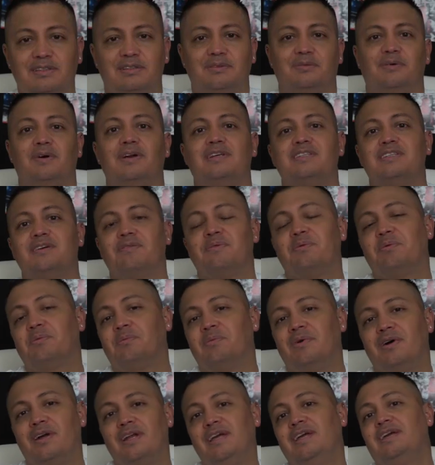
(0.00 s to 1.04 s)
What is up,
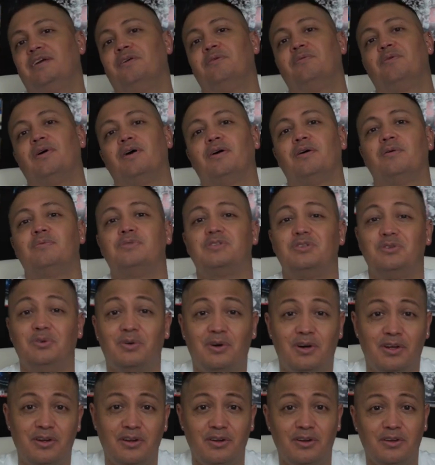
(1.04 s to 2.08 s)
everybody? Welcome
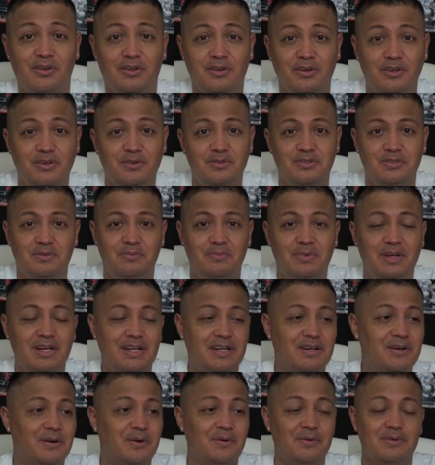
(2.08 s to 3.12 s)
to another YouTube
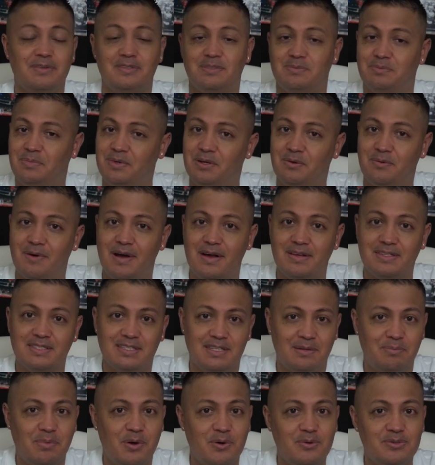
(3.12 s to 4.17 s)
video. It's been a while since
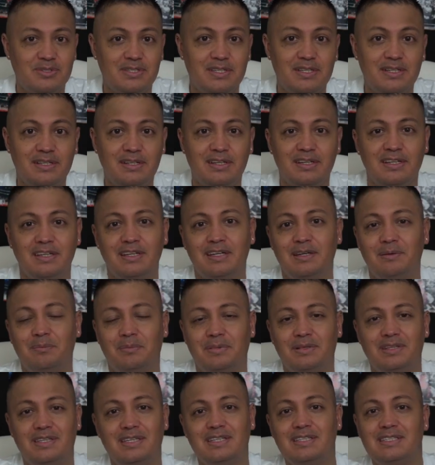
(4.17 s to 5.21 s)
I posted,
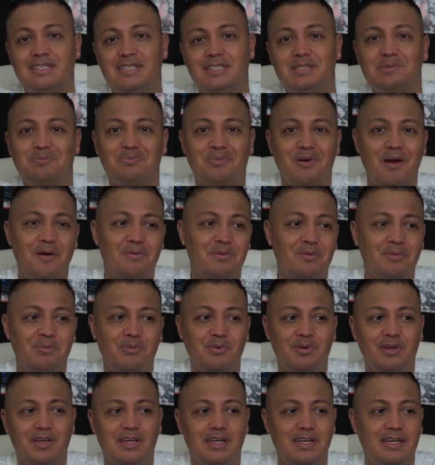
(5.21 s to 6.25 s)
but this is
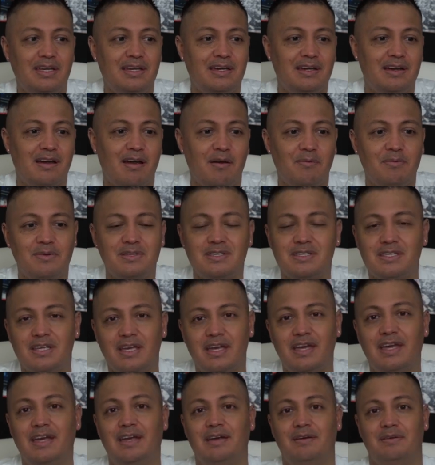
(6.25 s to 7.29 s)
probably, I would
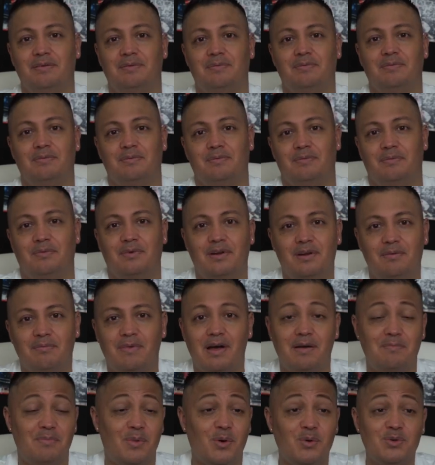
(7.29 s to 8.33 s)
say, one of
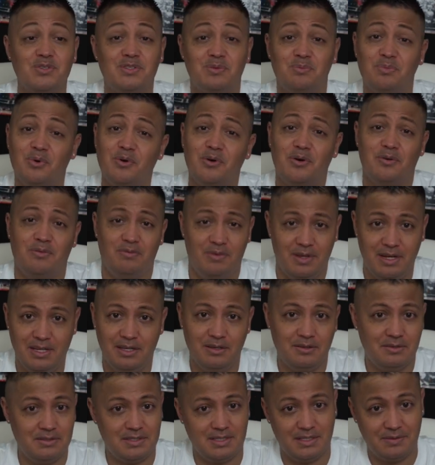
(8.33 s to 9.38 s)
my most important
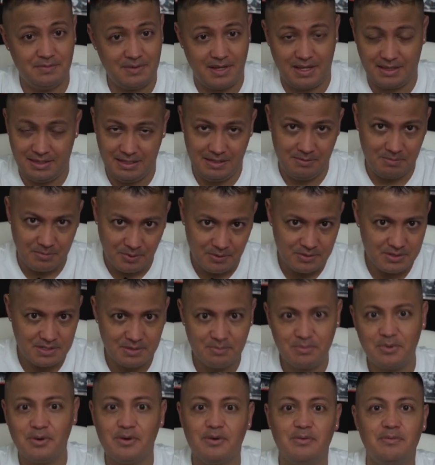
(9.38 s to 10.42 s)
videos, if not the most
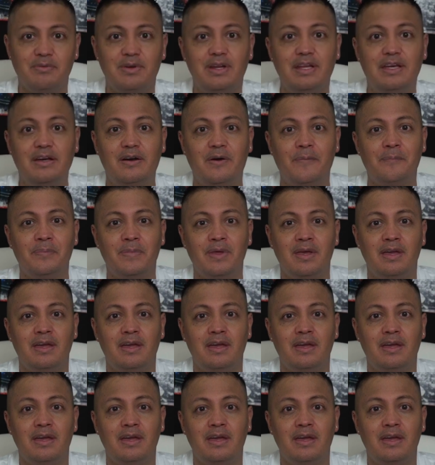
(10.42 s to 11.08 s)
important video,